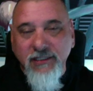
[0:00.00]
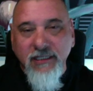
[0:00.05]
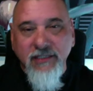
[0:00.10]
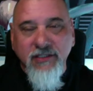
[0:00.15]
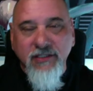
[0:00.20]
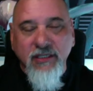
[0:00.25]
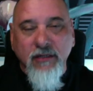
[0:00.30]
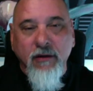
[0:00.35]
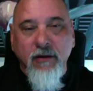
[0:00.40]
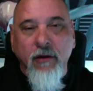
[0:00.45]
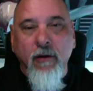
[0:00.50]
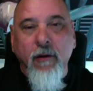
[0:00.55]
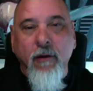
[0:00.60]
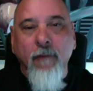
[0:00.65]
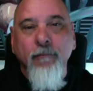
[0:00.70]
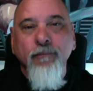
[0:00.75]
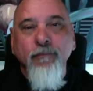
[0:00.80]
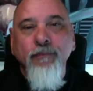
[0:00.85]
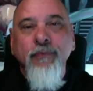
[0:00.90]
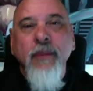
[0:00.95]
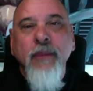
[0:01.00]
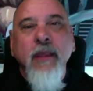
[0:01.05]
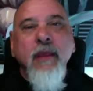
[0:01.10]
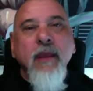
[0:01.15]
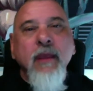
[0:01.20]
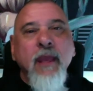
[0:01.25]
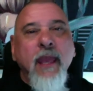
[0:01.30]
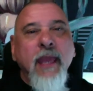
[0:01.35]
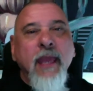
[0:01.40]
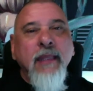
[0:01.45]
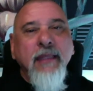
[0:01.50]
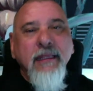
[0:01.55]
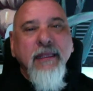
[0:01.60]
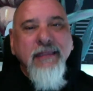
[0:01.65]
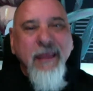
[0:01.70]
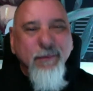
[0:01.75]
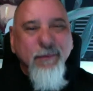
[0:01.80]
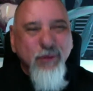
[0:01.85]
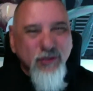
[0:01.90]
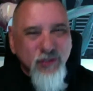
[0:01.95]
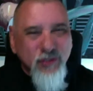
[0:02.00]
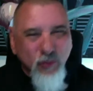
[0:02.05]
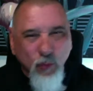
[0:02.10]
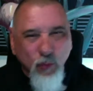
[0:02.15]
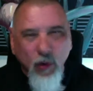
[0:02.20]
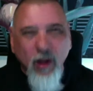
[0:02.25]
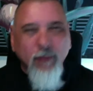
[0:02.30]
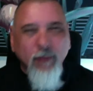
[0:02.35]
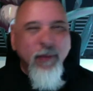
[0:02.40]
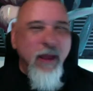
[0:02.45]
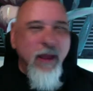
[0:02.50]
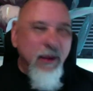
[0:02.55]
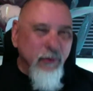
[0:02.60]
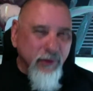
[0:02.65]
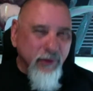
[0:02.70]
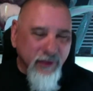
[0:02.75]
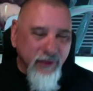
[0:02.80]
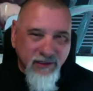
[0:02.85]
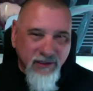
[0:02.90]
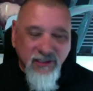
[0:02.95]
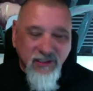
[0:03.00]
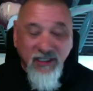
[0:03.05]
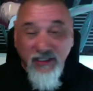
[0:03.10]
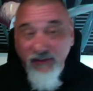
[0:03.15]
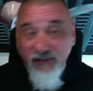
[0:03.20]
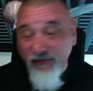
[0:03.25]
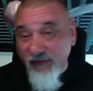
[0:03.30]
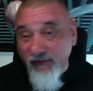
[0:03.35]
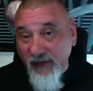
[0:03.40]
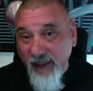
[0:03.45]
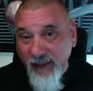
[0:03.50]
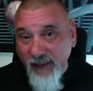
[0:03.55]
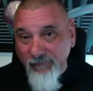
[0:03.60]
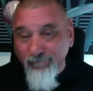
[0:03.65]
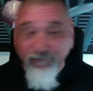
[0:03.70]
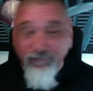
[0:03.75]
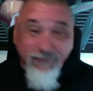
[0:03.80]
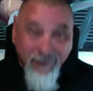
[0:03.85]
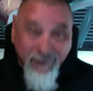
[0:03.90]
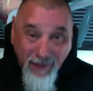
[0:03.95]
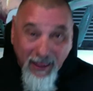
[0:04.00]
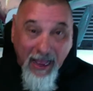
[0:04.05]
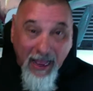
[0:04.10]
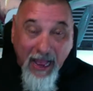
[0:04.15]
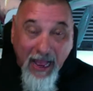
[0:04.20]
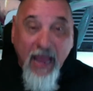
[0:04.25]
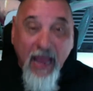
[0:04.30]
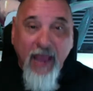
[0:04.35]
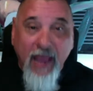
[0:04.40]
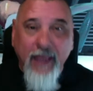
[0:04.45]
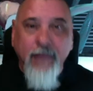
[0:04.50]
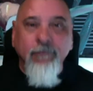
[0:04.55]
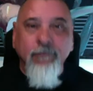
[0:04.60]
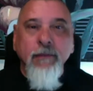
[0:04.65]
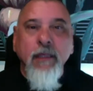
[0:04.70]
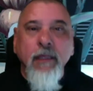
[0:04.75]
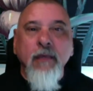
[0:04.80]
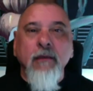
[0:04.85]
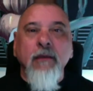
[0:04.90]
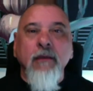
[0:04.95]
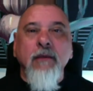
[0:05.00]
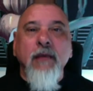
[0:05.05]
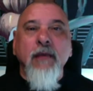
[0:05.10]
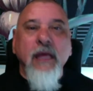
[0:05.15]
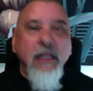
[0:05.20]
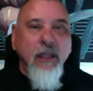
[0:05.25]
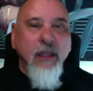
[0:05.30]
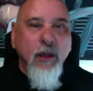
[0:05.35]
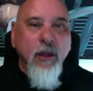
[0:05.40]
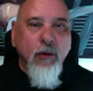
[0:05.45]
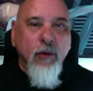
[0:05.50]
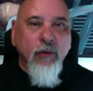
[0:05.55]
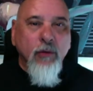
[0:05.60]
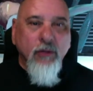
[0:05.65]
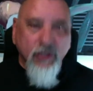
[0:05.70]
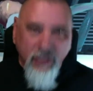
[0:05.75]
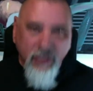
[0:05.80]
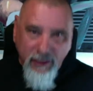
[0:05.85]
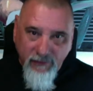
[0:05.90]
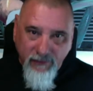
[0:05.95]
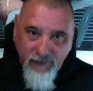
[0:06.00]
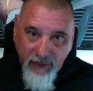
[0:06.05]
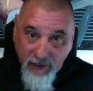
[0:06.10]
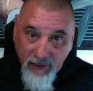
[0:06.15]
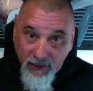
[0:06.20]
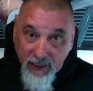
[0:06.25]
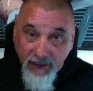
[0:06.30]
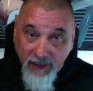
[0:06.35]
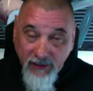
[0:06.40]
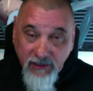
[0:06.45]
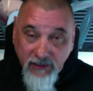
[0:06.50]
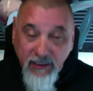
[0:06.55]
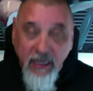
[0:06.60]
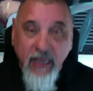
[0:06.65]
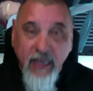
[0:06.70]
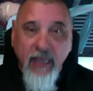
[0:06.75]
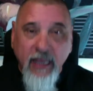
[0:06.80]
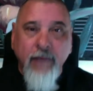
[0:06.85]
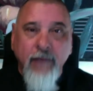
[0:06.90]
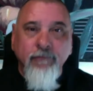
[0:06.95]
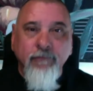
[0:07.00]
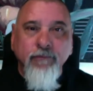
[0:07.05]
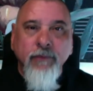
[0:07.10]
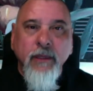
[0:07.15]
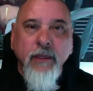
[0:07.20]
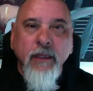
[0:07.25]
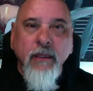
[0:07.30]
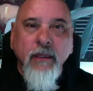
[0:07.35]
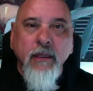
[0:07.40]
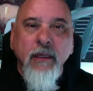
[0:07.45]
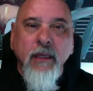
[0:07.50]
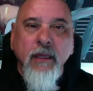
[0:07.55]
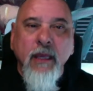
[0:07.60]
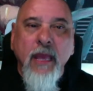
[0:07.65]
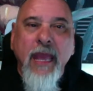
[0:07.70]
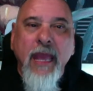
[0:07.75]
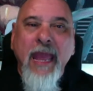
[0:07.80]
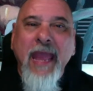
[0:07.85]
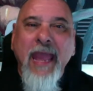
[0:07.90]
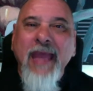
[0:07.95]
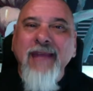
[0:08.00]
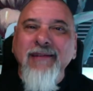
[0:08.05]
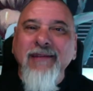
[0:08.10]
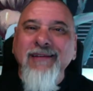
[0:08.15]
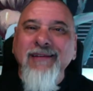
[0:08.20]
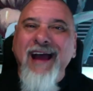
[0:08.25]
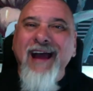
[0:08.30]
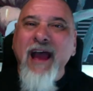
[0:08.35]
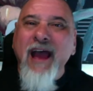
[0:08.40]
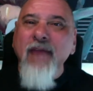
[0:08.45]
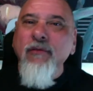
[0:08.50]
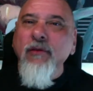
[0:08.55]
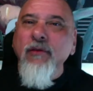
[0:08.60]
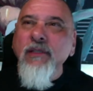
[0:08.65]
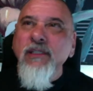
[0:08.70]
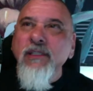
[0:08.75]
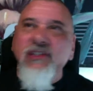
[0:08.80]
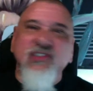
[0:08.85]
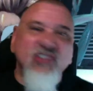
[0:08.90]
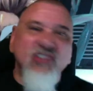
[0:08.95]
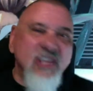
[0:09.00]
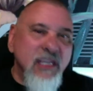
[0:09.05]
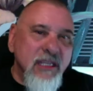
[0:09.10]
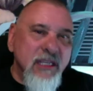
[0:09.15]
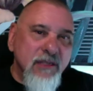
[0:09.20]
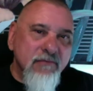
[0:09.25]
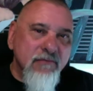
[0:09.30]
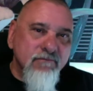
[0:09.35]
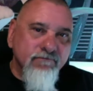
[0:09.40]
at all, and let that person walk by within 6 feet. Hi, hello, good evening, nice day. And I've only seen